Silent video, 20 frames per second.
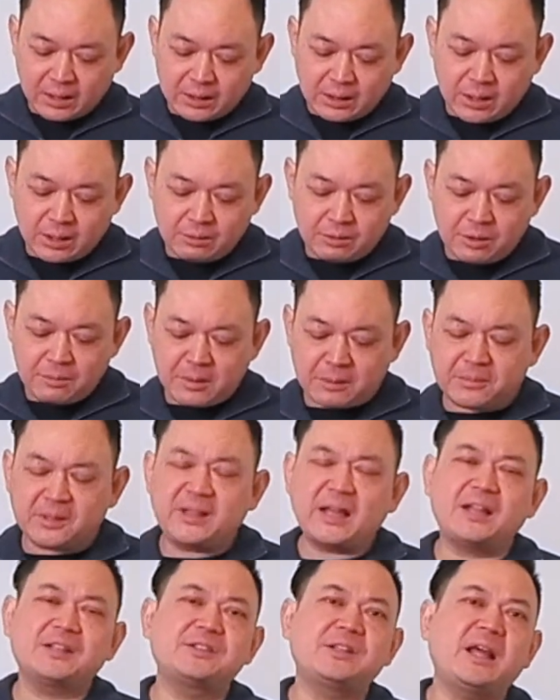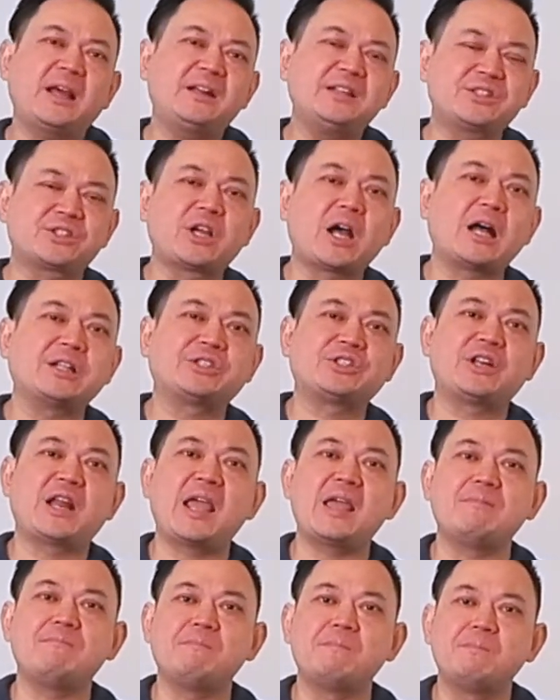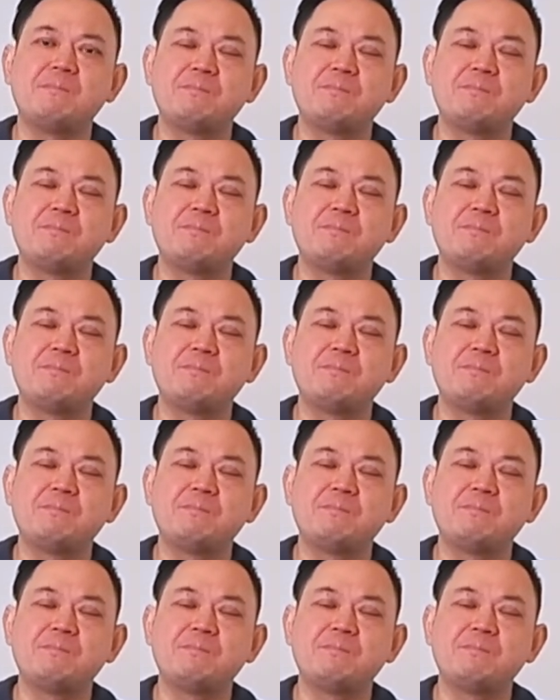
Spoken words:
Yeah, remember that is God's name.